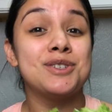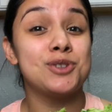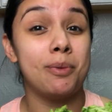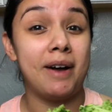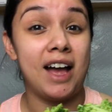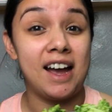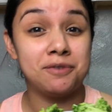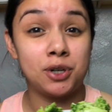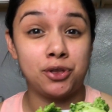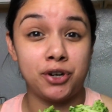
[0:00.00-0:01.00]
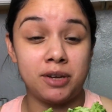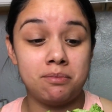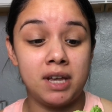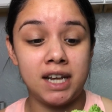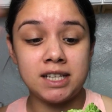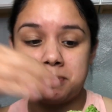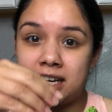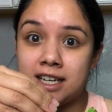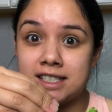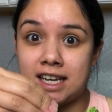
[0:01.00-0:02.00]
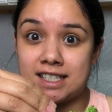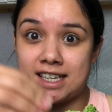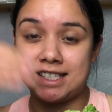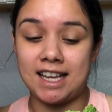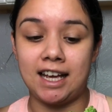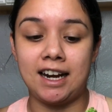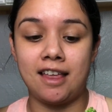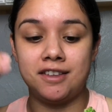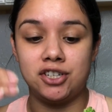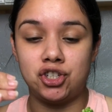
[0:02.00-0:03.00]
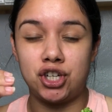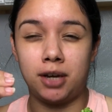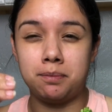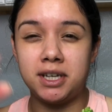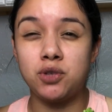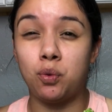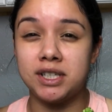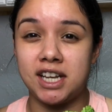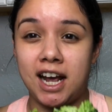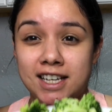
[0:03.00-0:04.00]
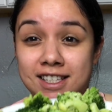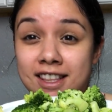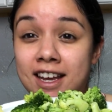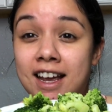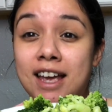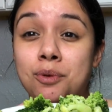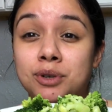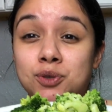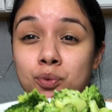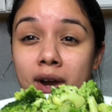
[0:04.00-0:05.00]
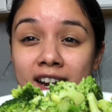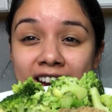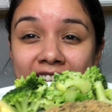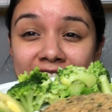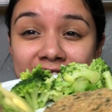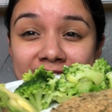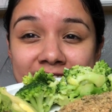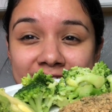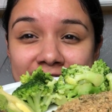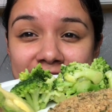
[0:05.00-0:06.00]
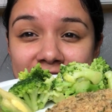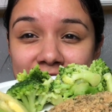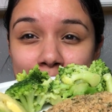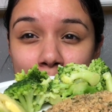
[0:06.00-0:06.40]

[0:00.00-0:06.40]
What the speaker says: So about after 30 minutes, because as I said, this chicken piece wasn't as thick, it was ready, and this is